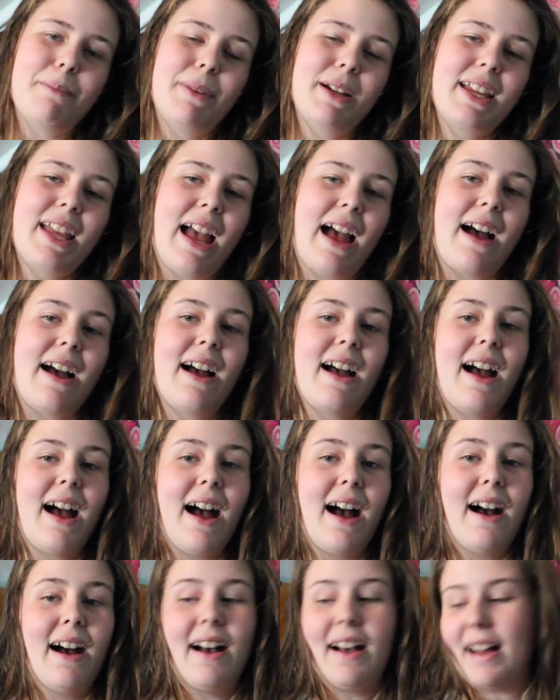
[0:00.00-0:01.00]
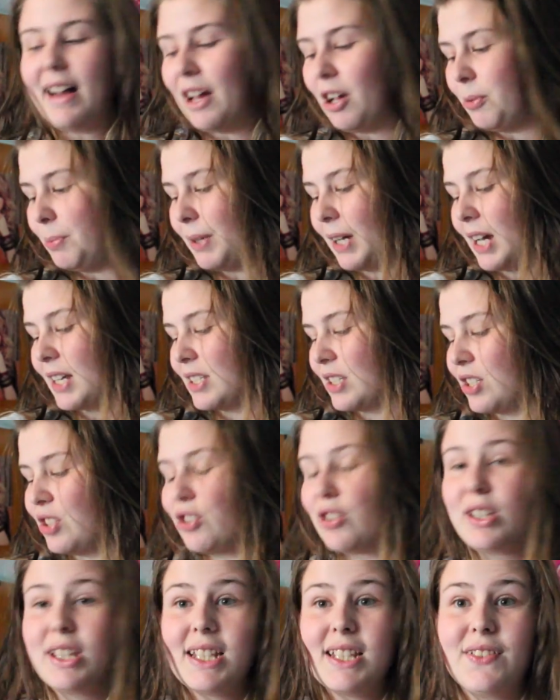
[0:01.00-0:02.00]
But yeah, uh, I hope you guys
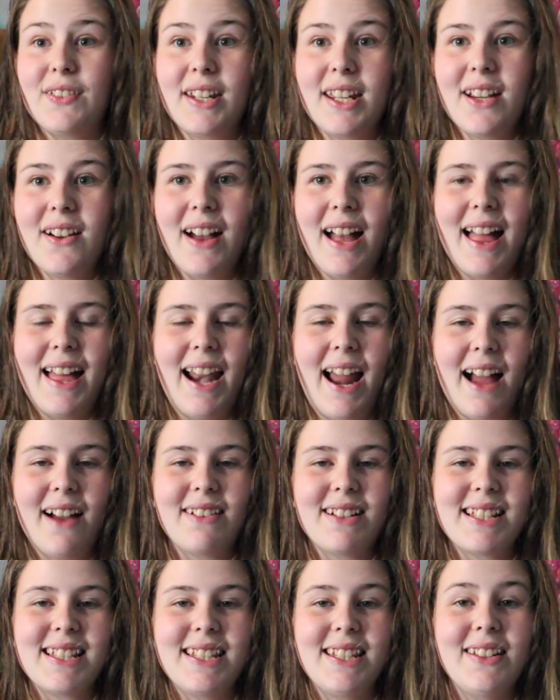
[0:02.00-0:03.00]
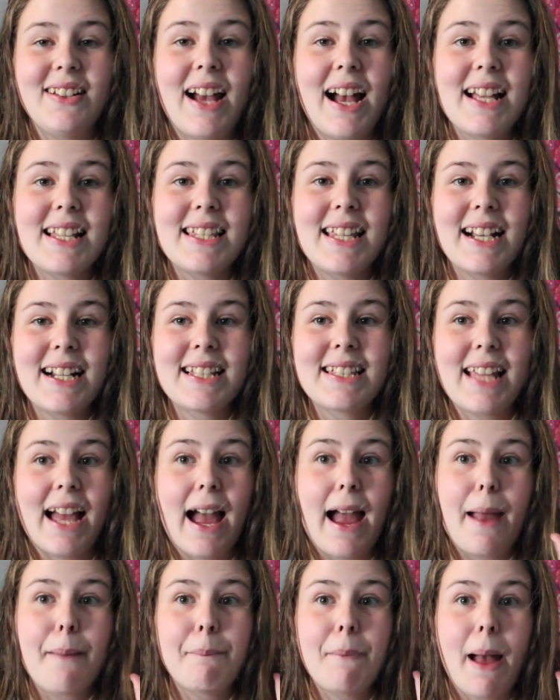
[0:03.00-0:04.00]
enjoyed this video, and I will see you guys next
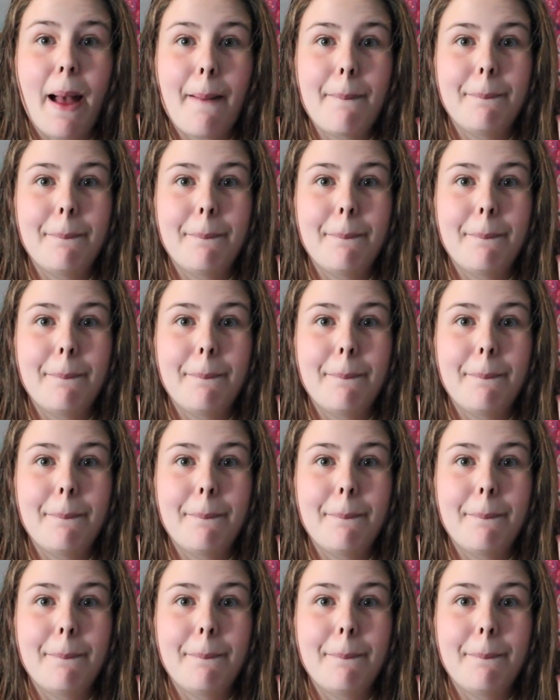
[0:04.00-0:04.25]
time.